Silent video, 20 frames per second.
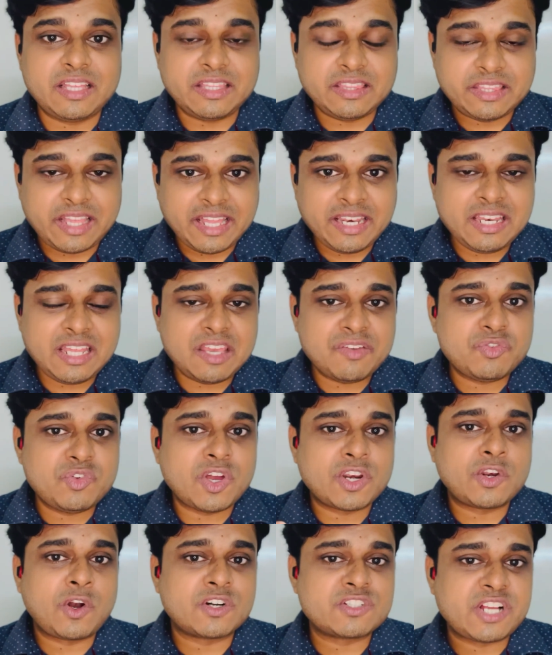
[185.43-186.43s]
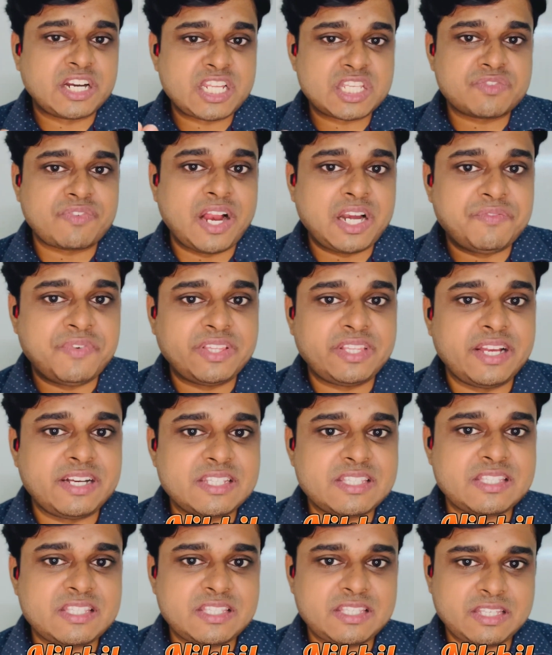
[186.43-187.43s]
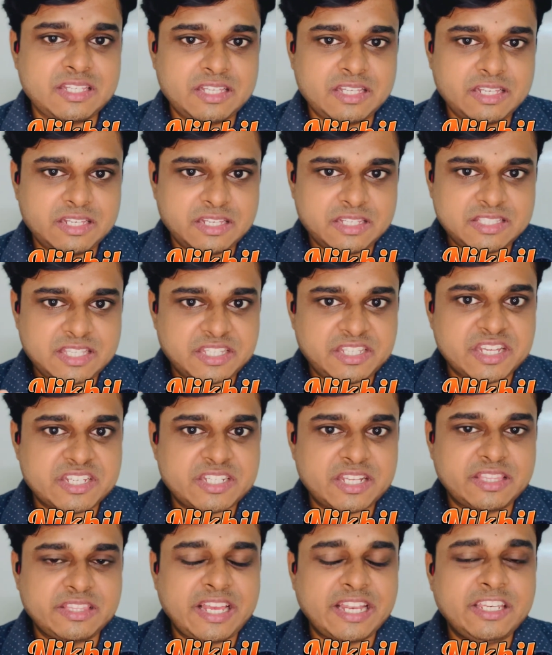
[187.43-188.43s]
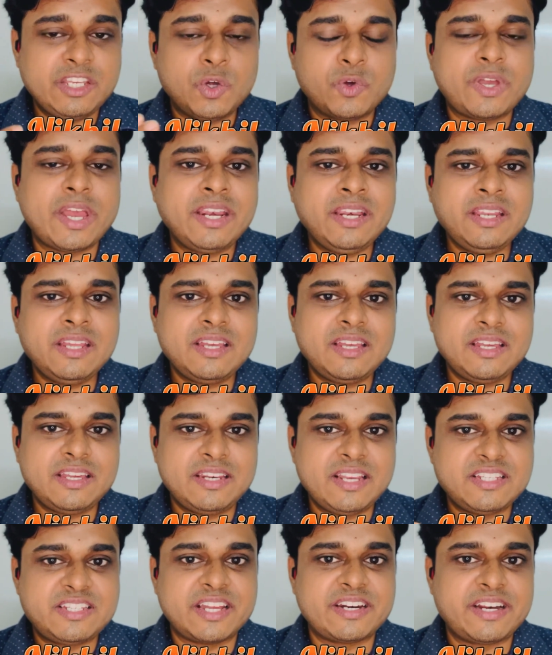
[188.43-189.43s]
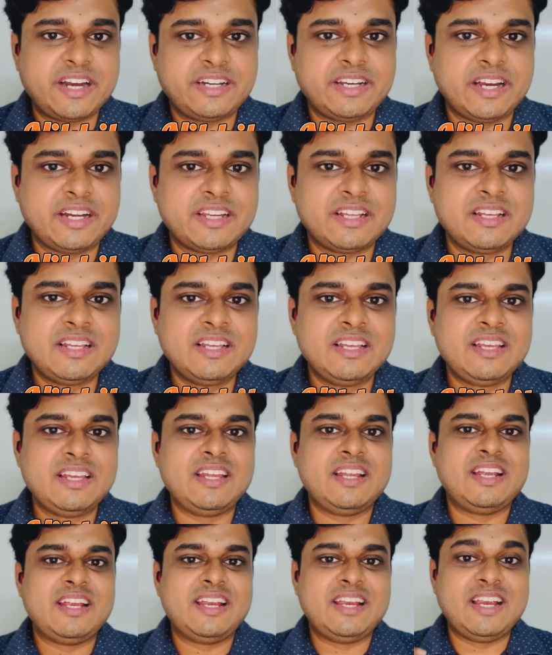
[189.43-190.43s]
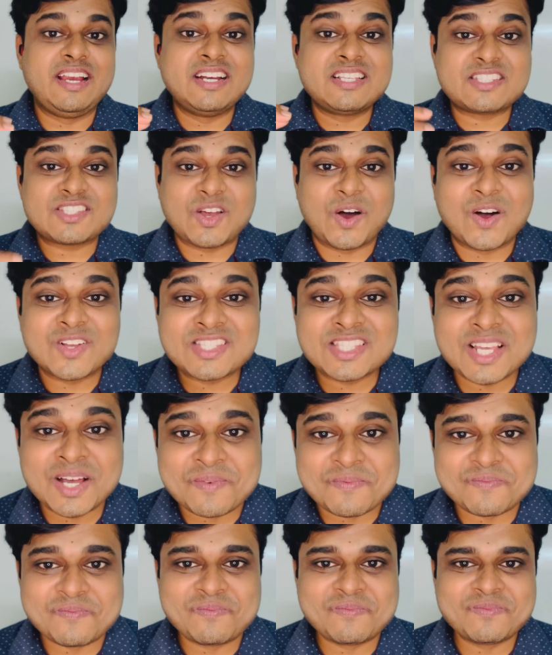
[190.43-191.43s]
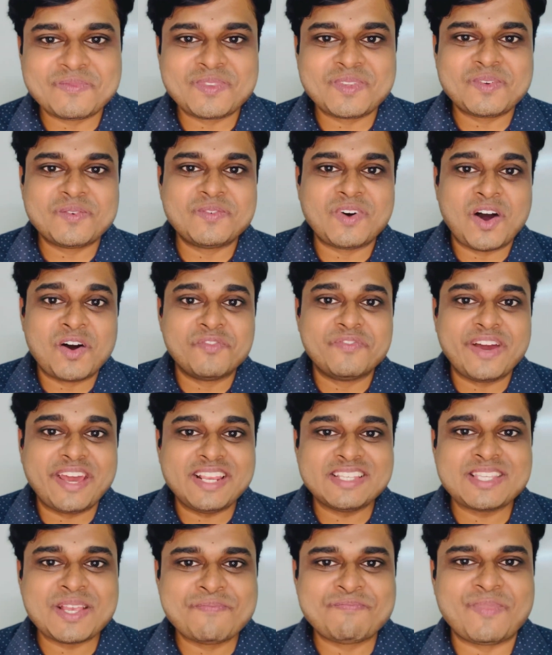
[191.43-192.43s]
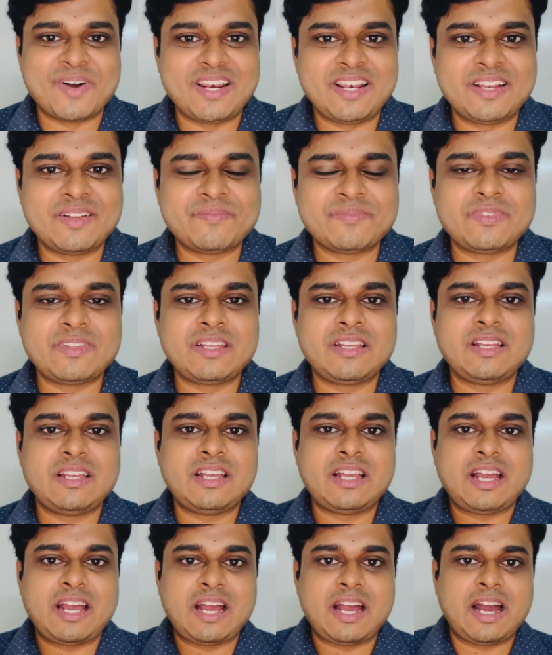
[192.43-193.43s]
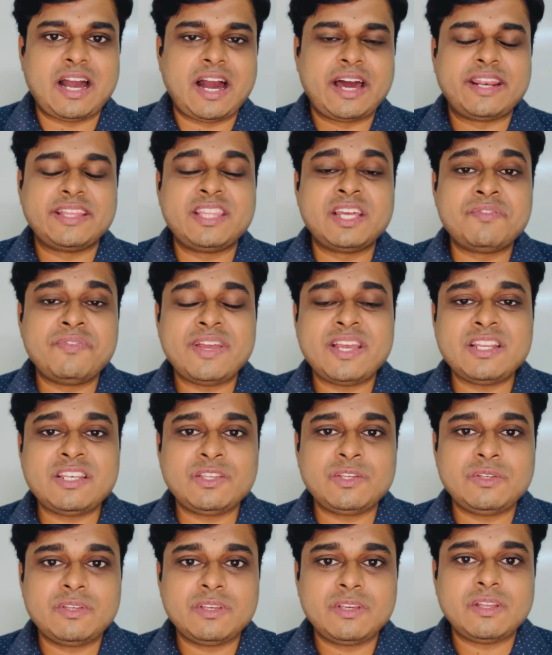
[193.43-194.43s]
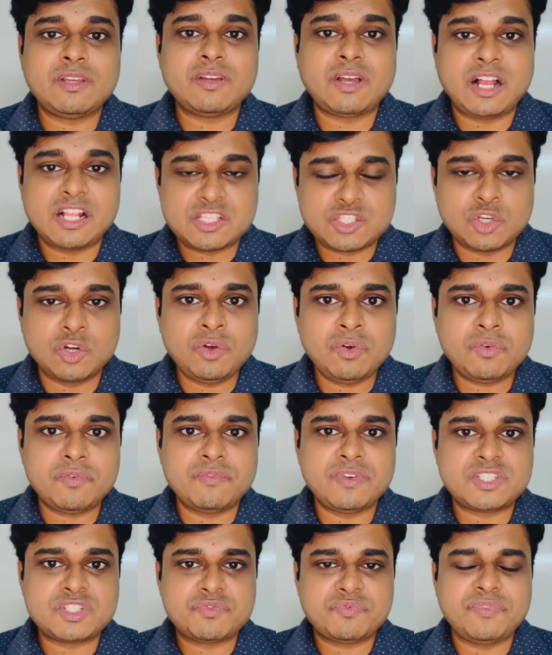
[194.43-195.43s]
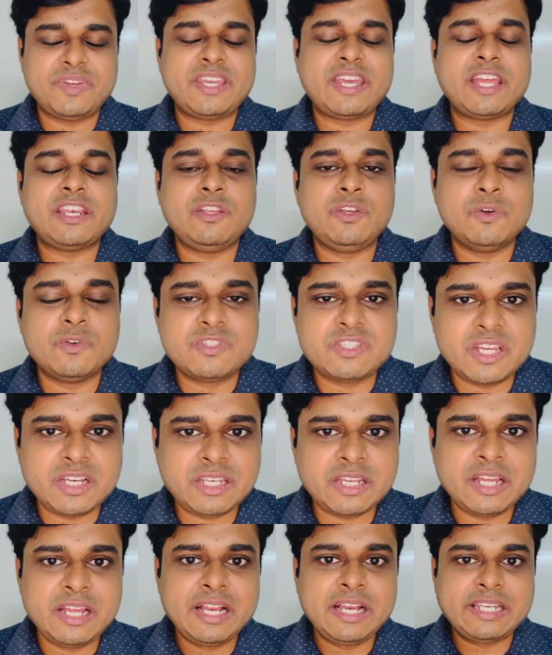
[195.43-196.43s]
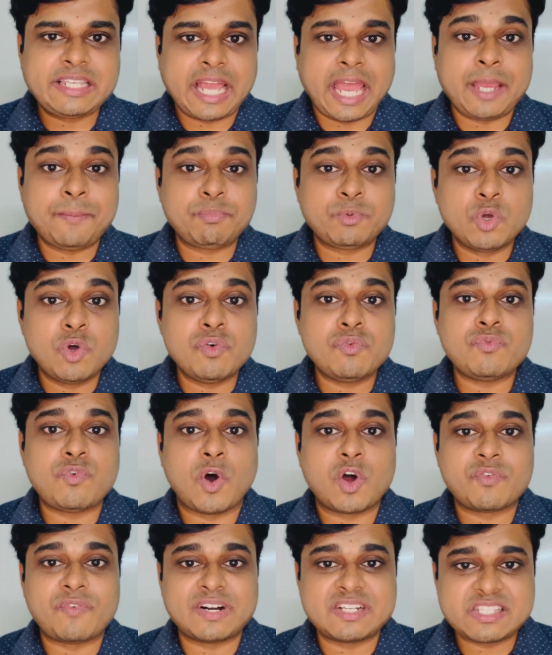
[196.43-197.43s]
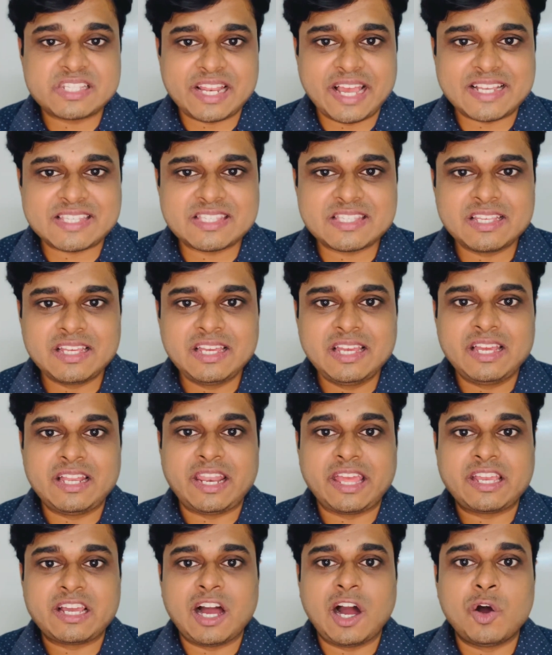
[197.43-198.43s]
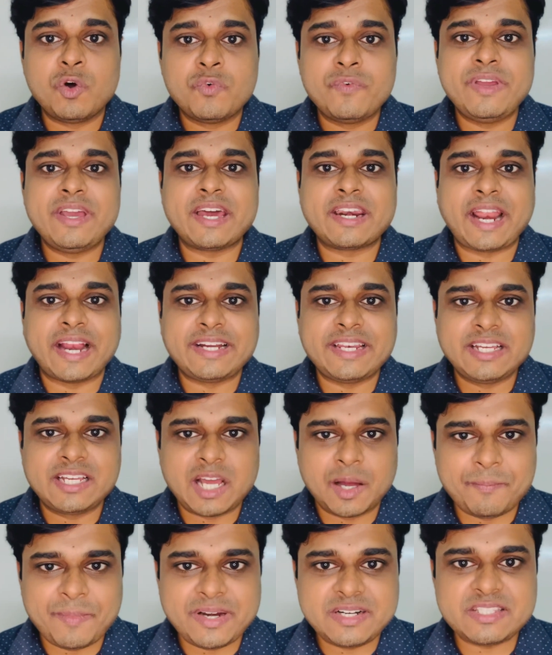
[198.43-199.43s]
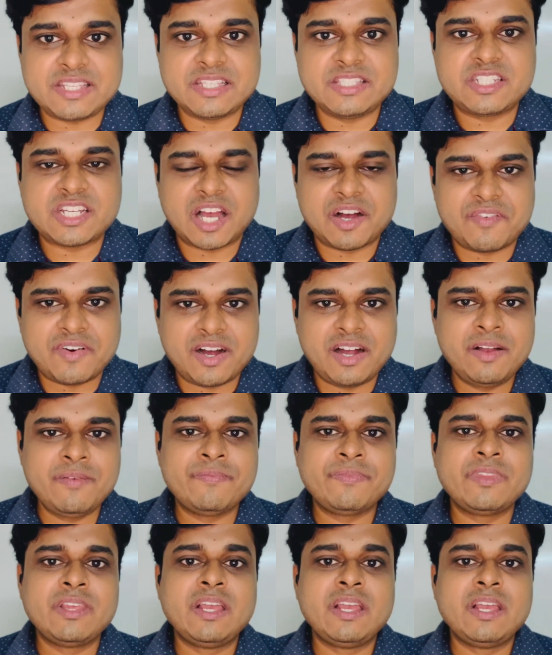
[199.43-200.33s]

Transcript: Then if you are not satisfied with its suggestion, then you can regenerate it. It's awesome. Wow, very simple. Another way also which we can use it type to forward slash like how we are writing comments in Java.